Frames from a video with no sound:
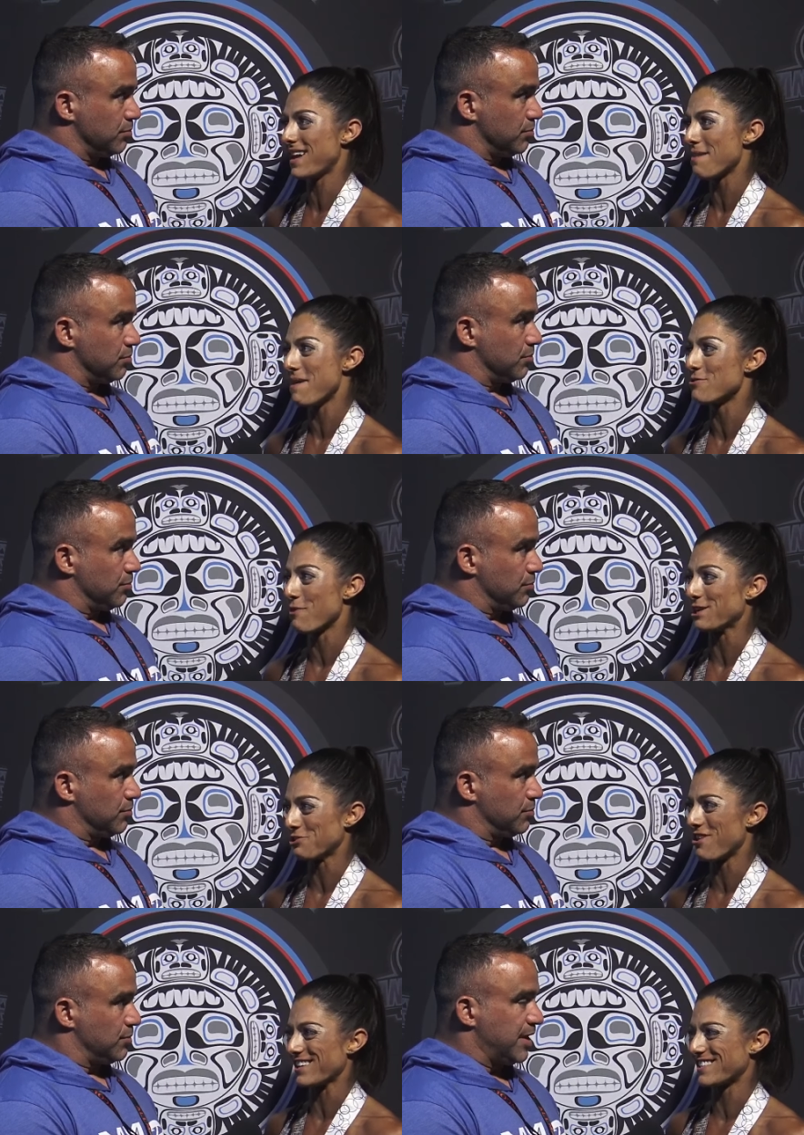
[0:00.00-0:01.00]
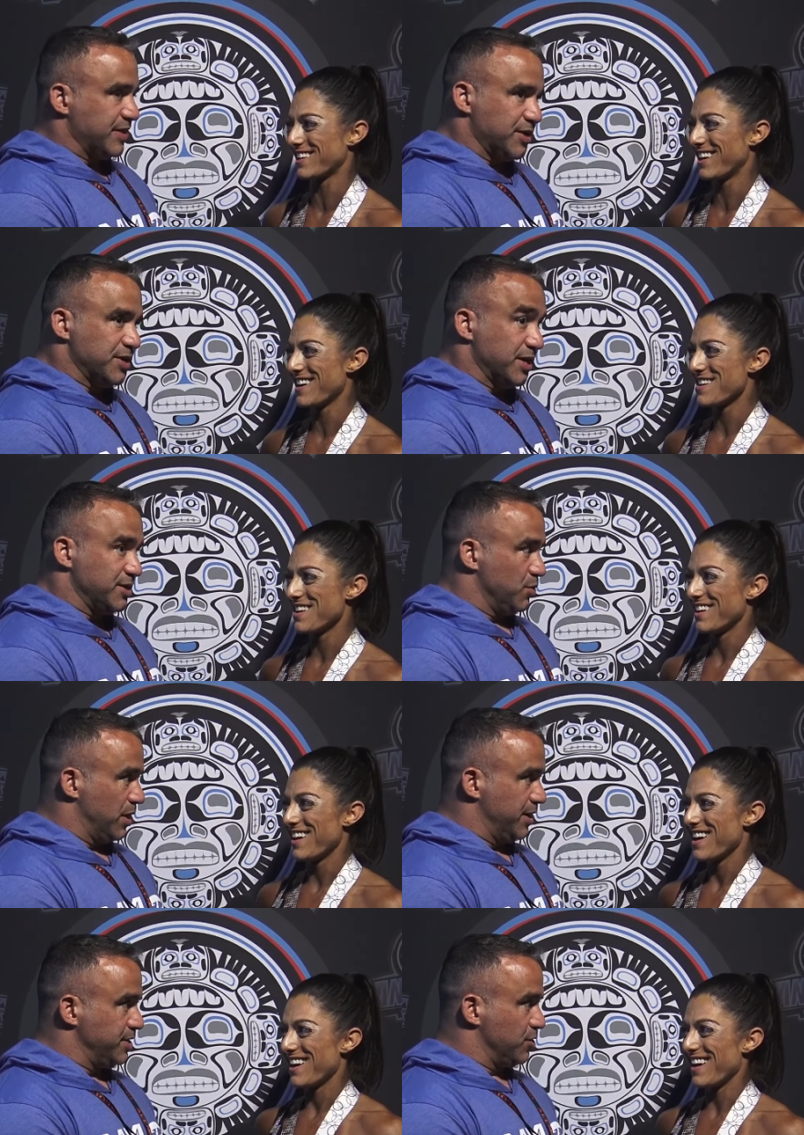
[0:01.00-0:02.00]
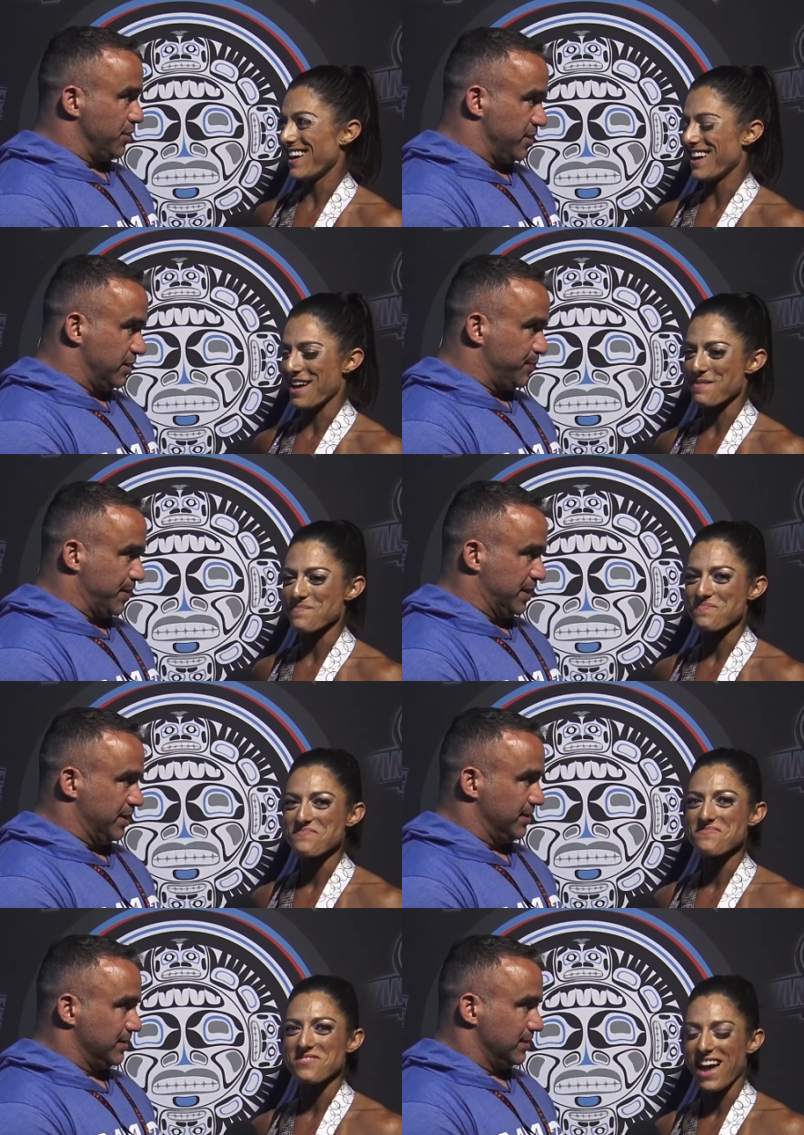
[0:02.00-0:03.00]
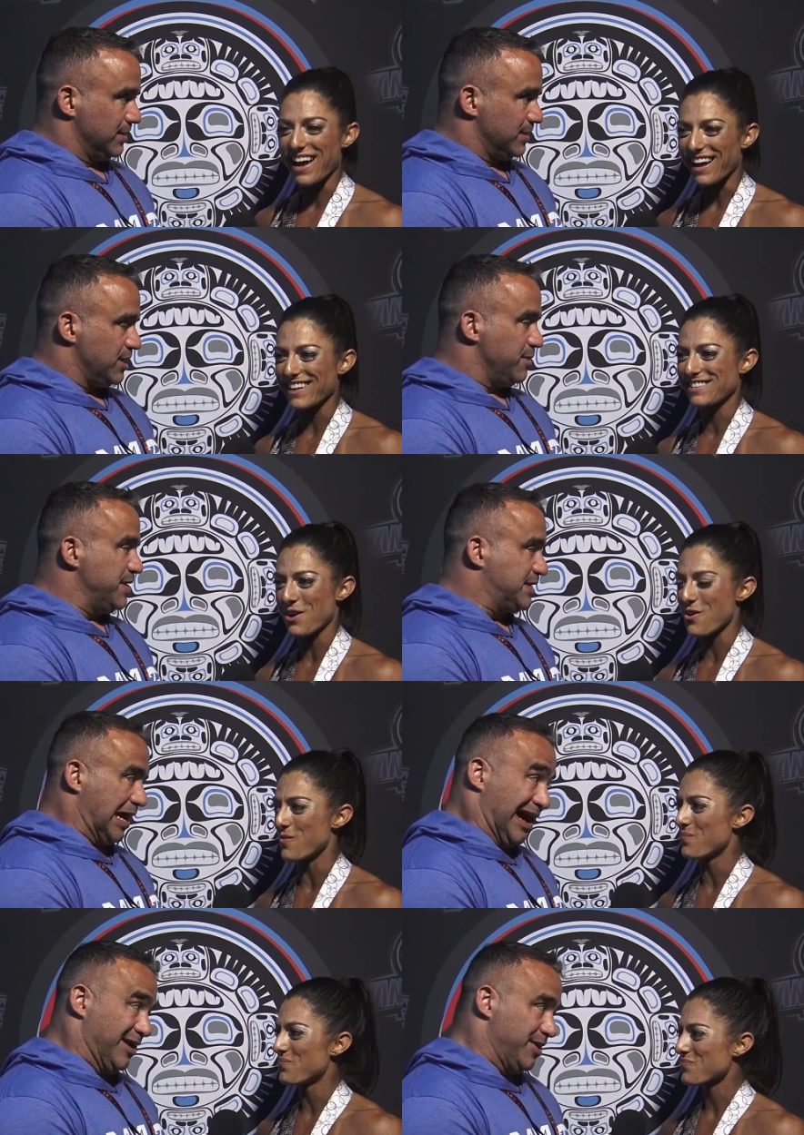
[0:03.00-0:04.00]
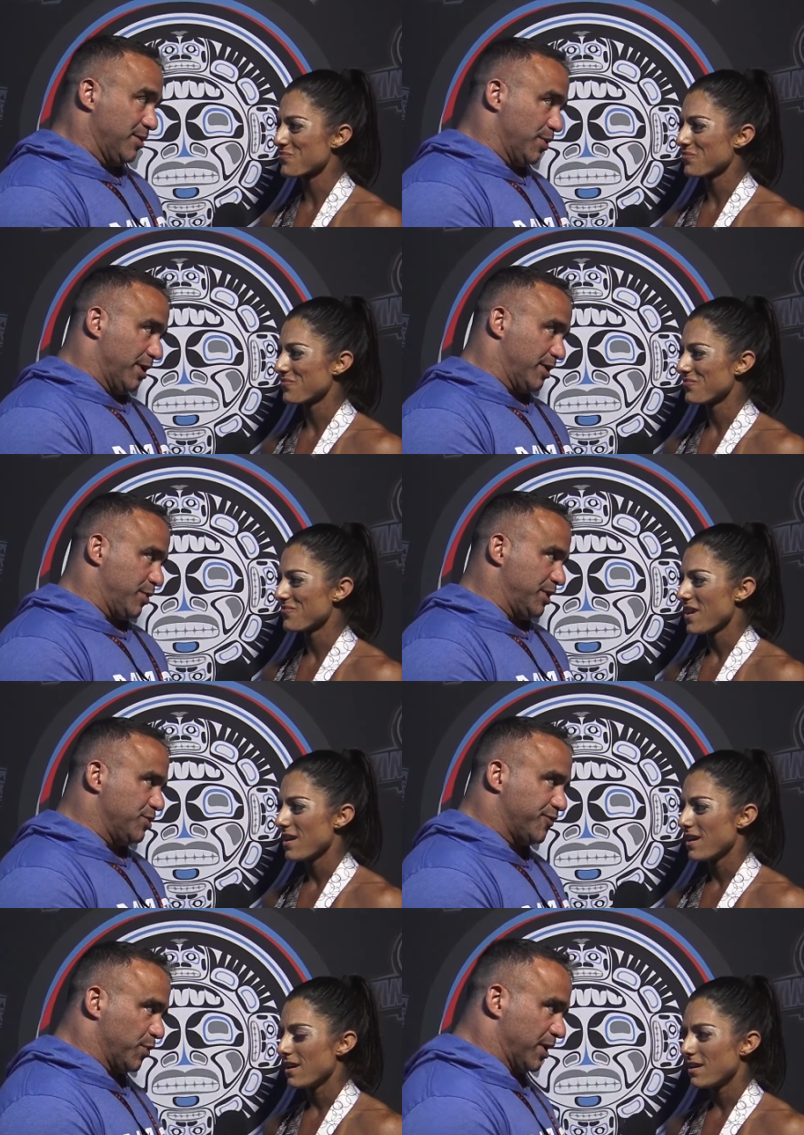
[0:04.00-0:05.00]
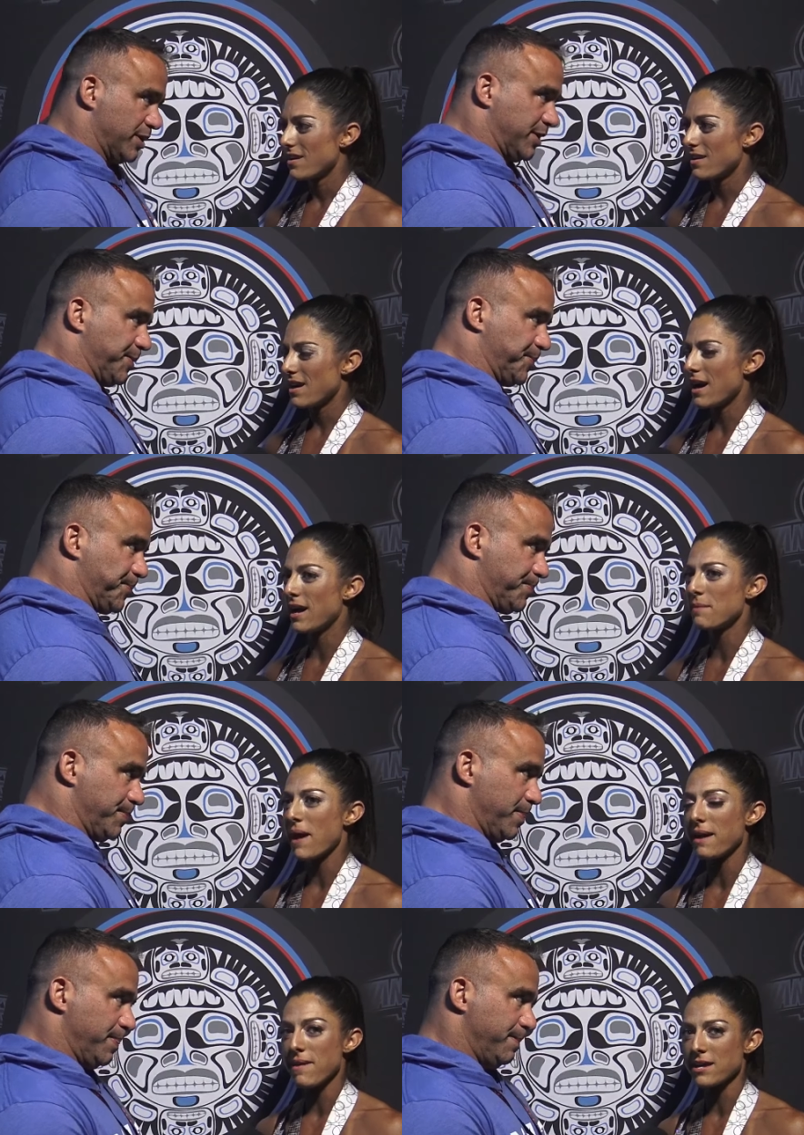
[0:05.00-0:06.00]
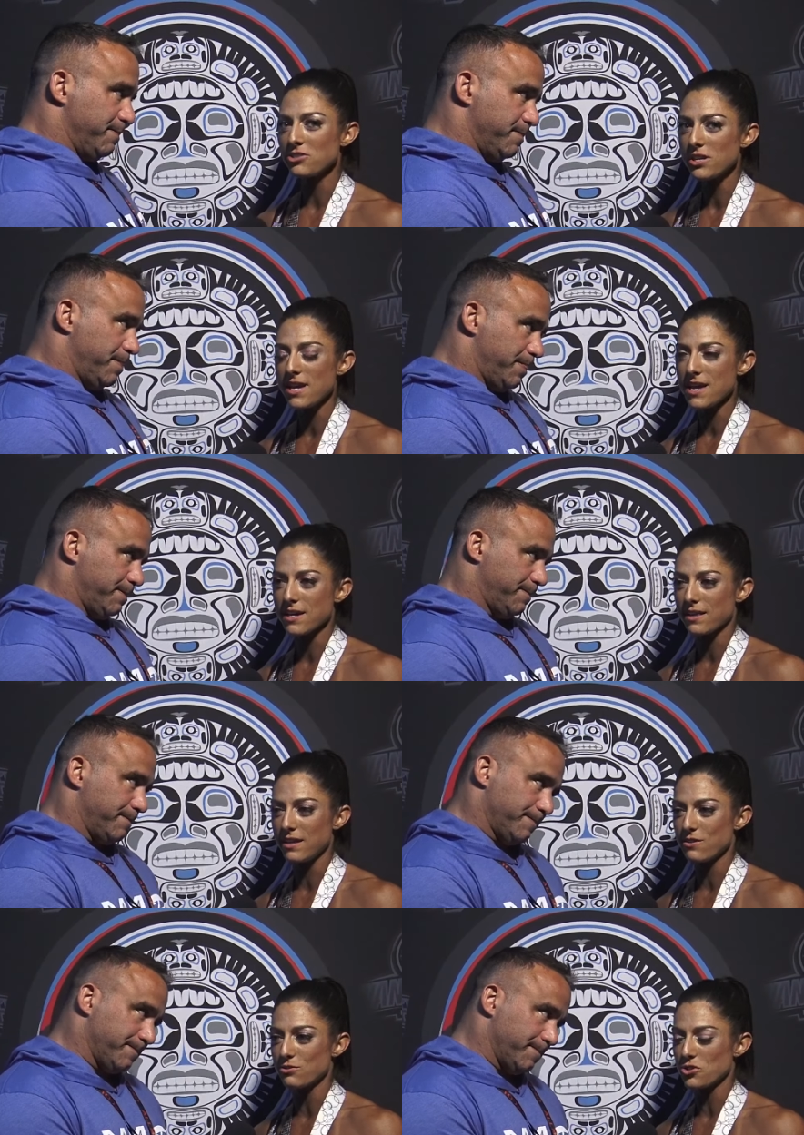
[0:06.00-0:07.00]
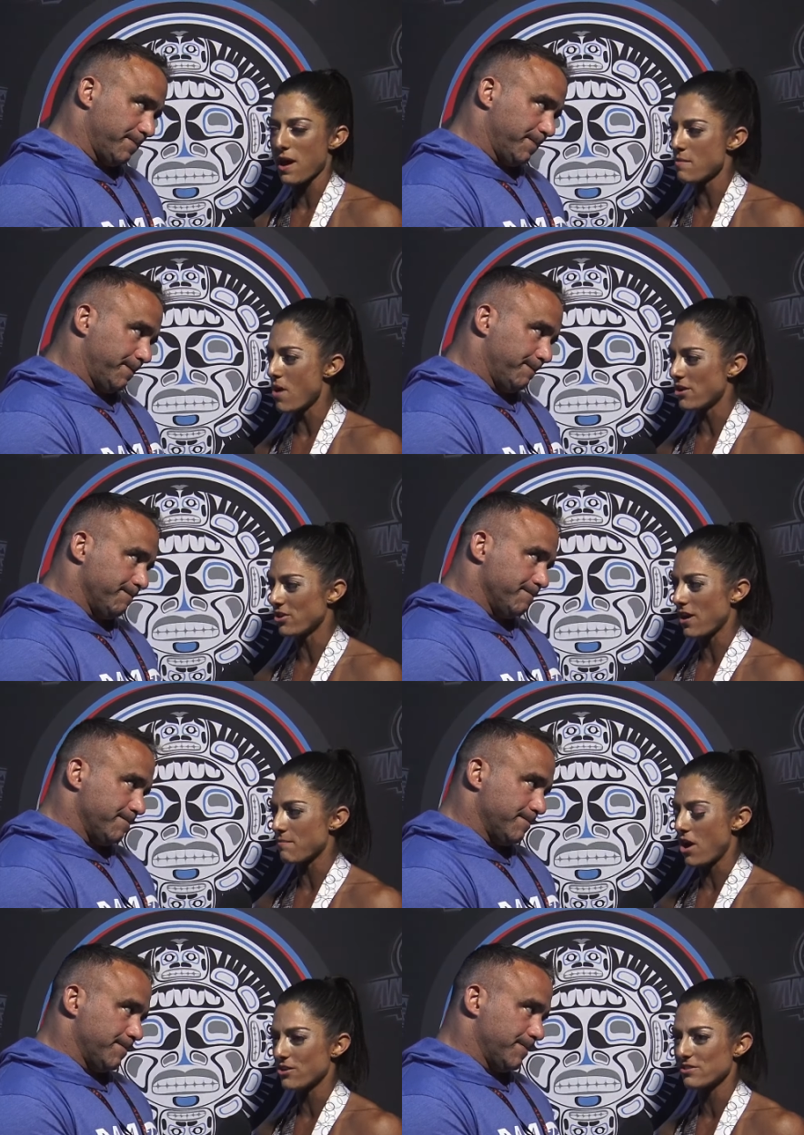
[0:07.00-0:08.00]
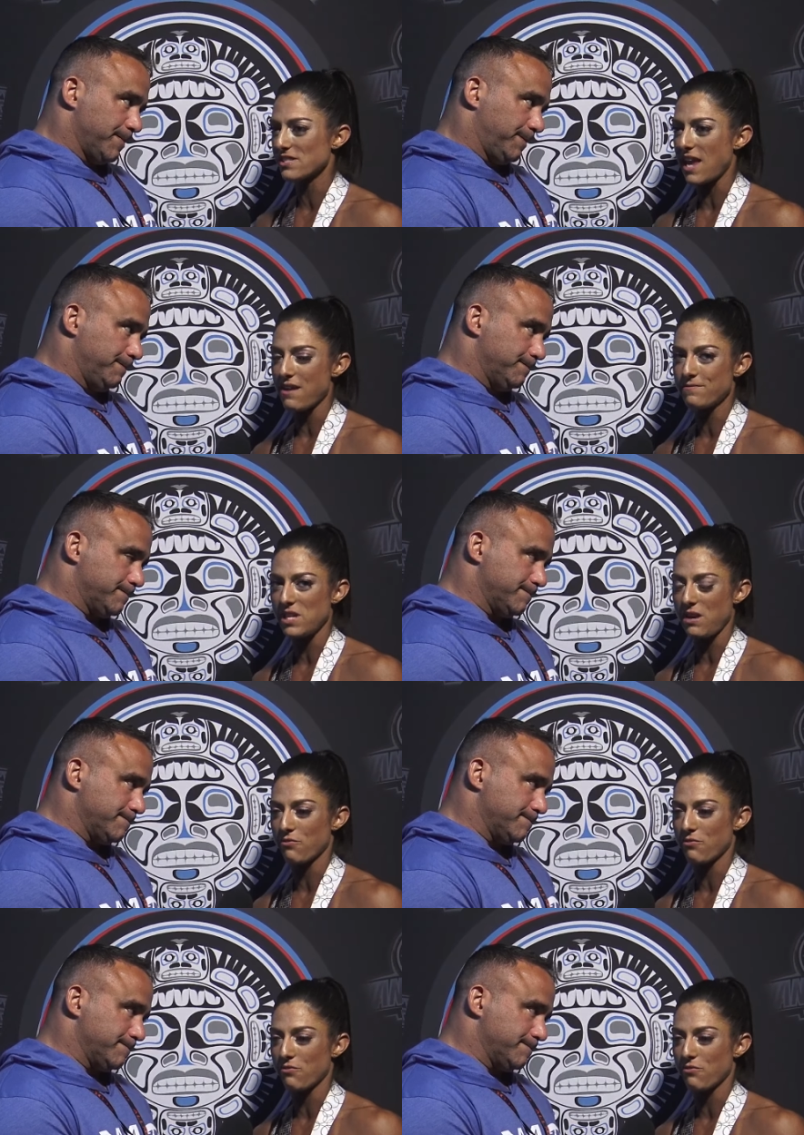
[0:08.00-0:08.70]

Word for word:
Speaker 1: think I made the right choice. I think you did. You won. You're going to um, Olympia.
Speaker 2: Yeah. You're so tired at work. What do you do for work? Um,
Speaker 1: I'm actually a clinical trial monitor. I monitor safety